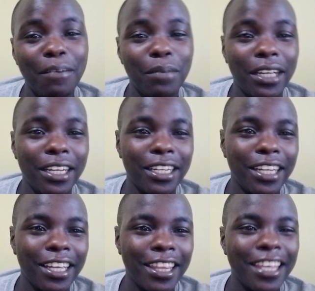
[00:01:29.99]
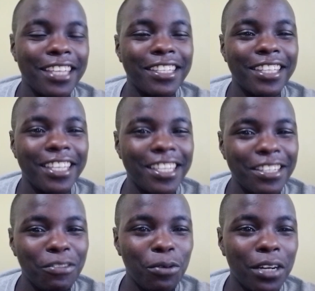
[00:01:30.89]
But
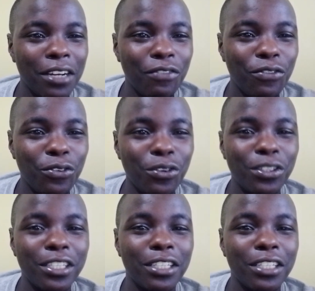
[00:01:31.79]
this wonderful